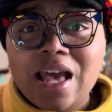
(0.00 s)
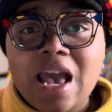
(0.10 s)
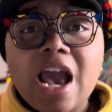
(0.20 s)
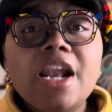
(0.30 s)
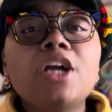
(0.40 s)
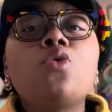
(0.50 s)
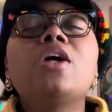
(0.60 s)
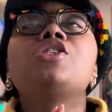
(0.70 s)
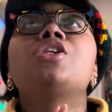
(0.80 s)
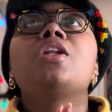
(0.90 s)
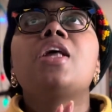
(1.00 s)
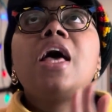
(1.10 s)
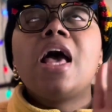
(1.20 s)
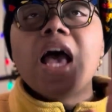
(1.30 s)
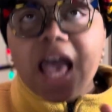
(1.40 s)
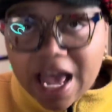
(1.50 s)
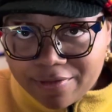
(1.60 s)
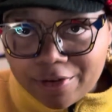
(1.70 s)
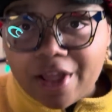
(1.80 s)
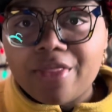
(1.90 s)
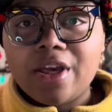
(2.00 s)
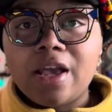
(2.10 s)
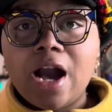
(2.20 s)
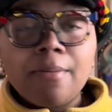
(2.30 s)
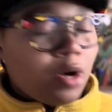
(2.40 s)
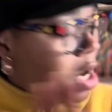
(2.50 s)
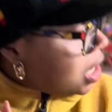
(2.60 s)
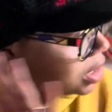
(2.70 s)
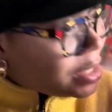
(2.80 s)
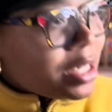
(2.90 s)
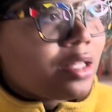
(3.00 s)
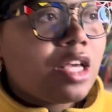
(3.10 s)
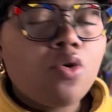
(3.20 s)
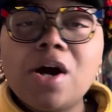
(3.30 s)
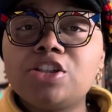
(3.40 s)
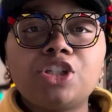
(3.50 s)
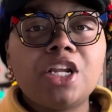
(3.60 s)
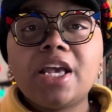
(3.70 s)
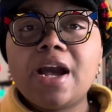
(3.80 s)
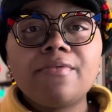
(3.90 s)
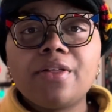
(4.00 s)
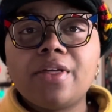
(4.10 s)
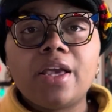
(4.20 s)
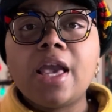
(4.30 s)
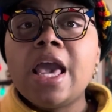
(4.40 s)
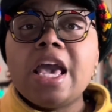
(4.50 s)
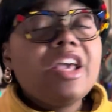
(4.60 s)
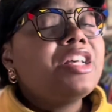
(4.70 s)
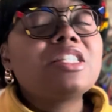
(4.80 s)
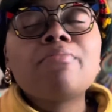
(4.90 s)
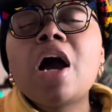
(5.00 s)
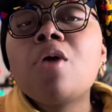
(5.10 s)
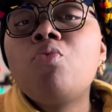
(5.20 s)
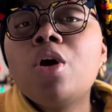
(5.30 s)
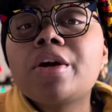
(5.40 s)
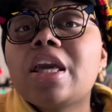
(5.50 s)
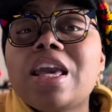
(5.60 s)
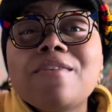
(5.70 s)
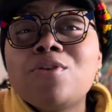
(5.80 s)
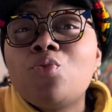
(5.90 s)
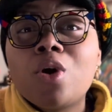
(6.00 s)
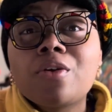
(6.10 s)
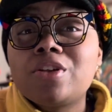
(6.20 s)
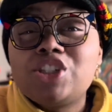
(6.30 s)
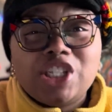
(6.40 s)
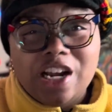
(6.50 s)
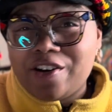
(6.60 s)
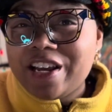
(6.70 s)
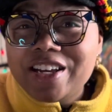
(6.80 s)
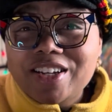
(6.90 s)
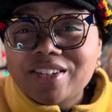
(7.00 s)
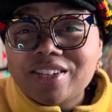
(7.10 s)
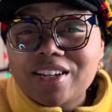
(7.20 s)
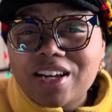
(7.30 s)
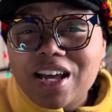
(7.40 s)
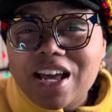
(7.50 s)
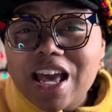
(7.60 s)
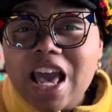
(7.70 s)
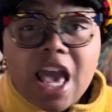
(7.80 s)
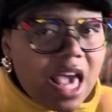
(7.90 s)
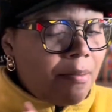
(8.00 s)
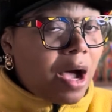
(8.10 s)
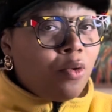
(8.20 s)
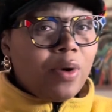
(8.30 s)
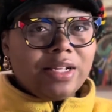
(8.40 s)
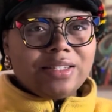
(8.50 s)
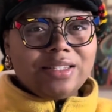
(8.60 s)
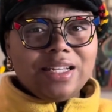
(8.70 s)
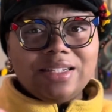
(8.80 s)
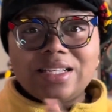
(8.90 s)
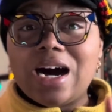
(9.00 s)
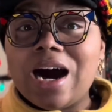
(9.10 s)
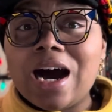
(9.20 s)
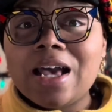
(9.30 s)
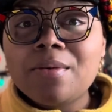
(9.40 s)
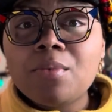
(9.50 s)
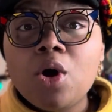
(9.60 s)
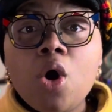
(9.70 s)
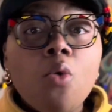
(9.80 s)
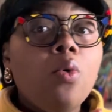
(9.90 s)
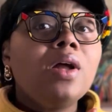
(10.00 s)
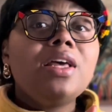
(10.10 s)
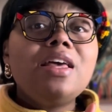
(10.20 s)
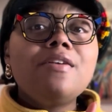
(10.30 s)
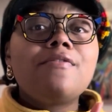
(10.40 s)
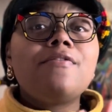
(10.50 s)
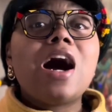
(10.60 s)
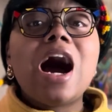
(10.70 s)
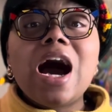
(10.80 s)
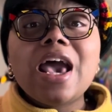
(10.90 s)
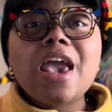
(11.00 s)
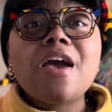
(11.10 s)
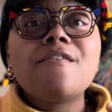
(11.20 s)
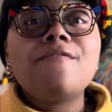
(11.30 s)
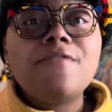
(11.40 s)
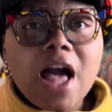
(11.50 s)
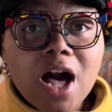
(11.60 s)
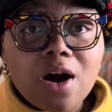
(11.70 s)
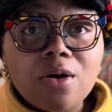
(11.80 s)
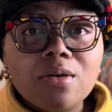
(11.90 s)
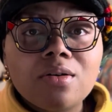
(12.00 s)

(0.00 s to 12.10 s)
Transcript: And I questioned everything. I'm constantly questioning everything. Is my work even worth sharing? Am I wasting time? What if I fail?